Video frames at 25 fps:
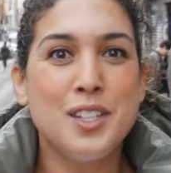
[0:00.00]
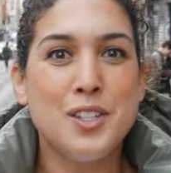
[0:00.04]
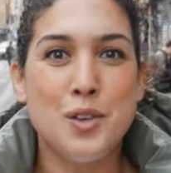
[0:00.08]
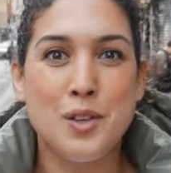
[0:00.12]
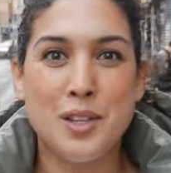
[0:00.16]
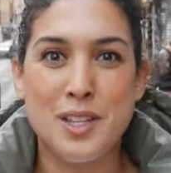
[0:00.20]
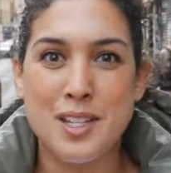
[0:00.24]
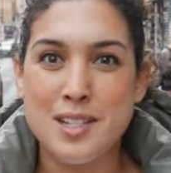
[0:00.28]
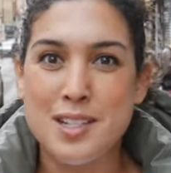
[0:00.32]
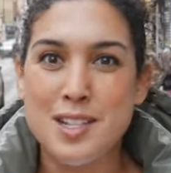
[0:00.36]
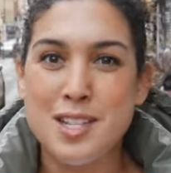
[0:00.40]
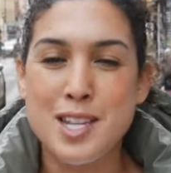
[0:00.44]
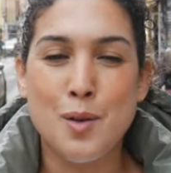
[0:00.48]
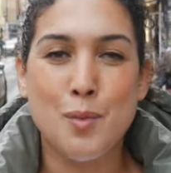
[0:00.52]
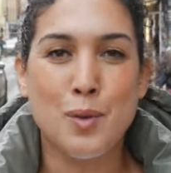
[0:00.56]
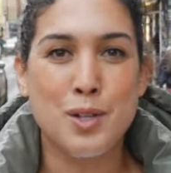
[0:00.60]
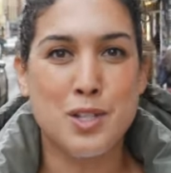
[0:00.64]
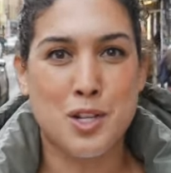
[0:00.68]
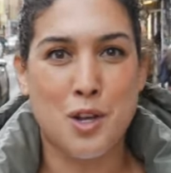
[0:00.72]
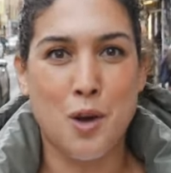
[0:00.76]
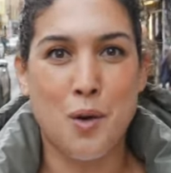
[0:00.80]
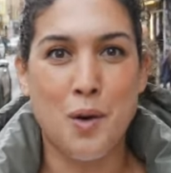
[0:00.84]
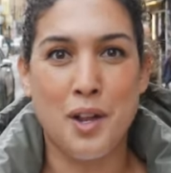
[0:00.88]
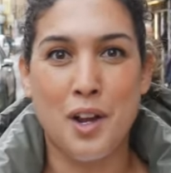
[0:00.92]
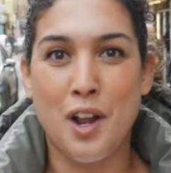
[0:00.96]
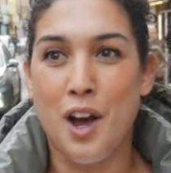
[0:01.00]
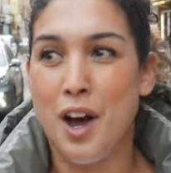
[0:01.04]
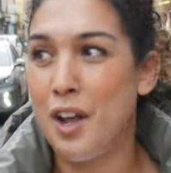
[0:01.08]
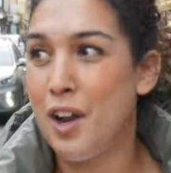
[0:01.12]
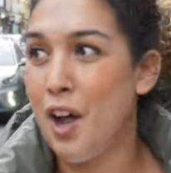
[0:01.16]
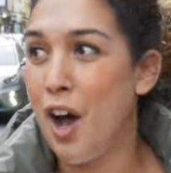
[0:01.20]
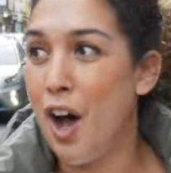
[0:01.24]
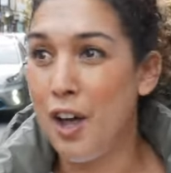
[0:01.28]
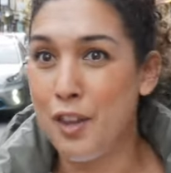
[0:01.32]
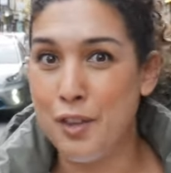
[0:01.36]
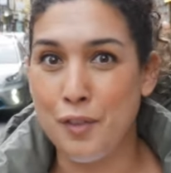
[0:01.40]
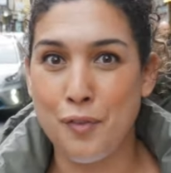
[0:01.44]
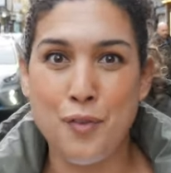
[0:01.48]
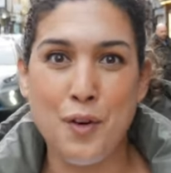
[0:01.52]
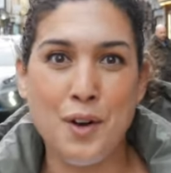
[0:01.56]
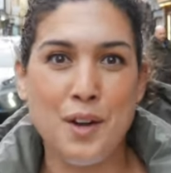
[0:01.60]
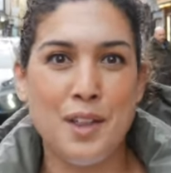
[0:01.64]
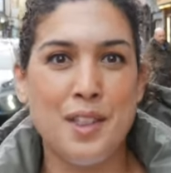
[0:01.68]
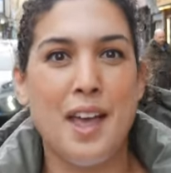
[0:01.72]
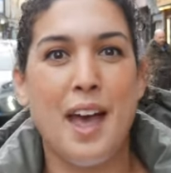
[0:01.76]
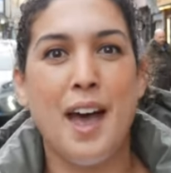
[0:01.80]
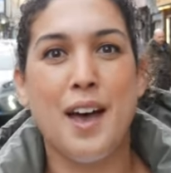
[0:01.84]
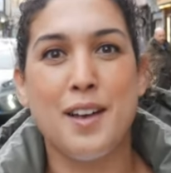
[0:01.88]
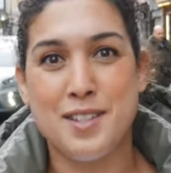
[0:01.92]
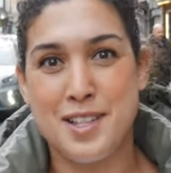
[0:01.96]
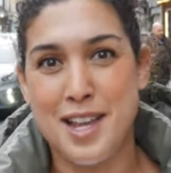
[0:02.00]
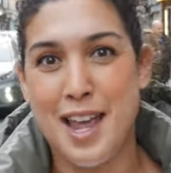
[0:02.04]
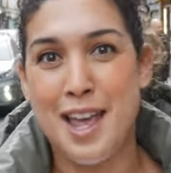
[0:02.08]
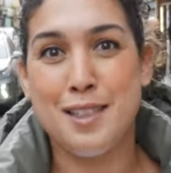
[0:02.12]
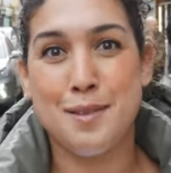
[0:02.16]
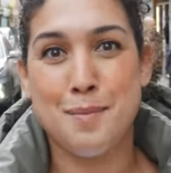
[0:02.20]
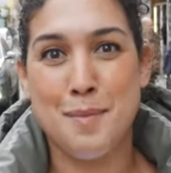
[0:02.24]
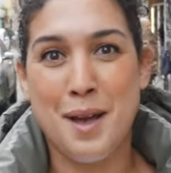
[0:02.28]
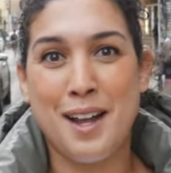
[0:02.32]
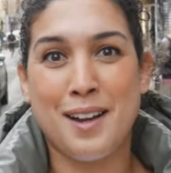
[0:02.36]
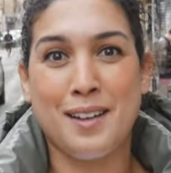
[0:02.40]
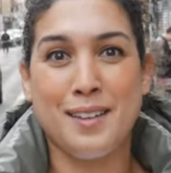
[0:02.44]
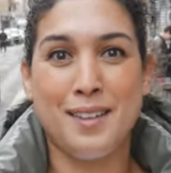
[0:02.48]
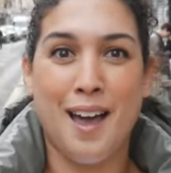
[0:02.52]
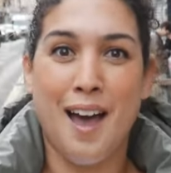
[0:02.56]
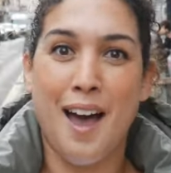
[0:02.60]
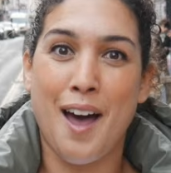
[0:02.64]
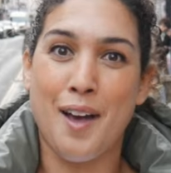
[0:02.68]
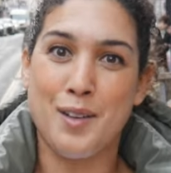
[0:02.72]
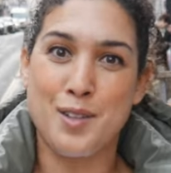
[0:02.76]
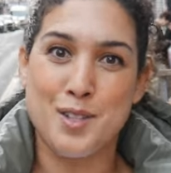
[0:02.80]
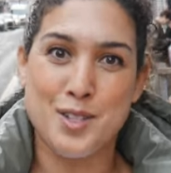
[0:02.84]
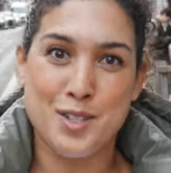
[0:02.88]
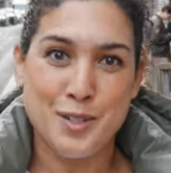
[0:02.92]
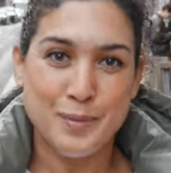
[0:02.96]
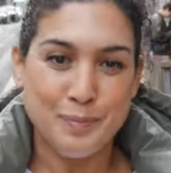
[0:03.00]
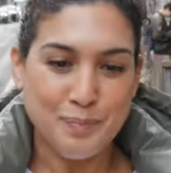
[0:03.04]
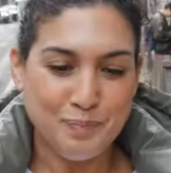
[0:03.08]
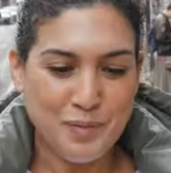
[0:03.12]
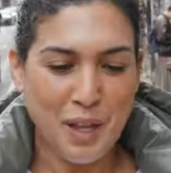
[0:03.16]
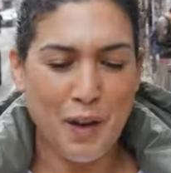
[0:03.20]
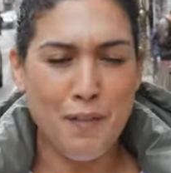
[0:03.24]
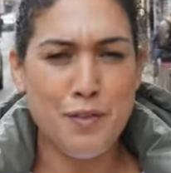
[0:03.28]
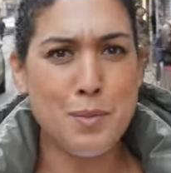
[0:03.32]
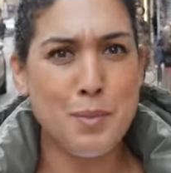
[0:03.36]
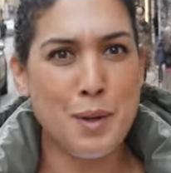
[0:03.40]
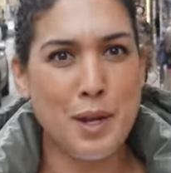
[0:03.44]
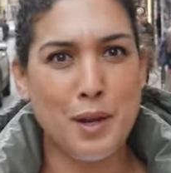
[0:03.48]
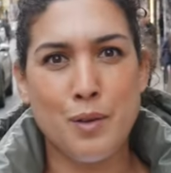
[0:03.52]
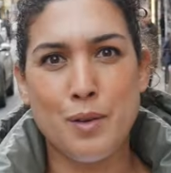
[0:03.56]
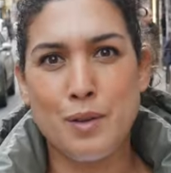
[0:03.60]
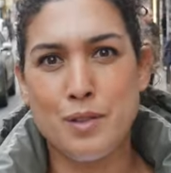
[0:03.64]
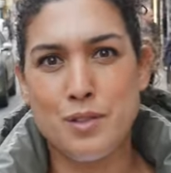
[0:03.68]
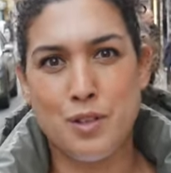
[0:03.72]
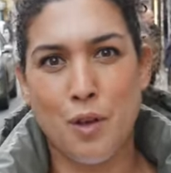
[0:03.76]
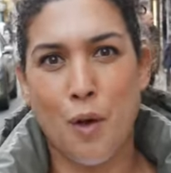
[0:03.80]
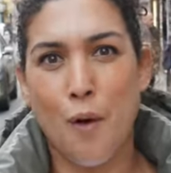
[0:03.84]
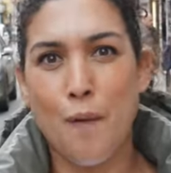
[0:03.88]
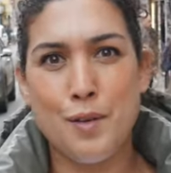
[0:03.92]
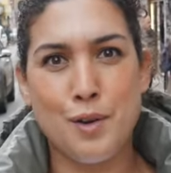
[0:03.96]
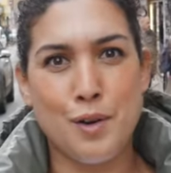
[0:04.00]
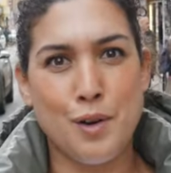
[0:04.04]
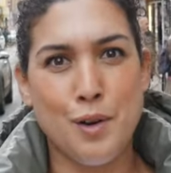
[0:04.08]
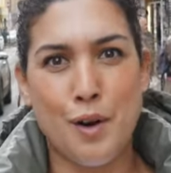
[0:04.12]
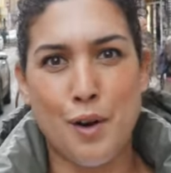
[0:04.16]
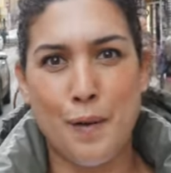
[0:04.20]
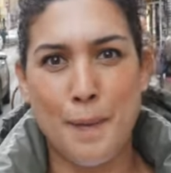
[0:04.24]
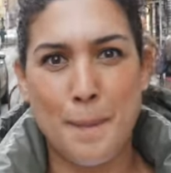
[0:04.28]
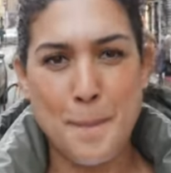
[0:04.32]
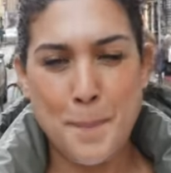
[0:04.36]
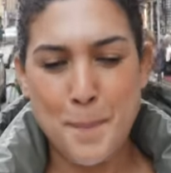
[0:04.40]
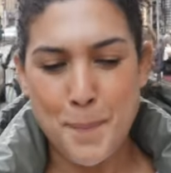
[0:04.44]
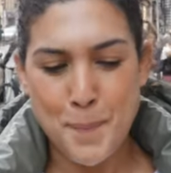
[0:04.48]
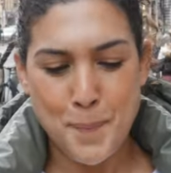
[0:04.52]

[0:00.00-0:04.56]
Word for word: You can see what's going on on the front of the house and the back of the house. Everybody was overall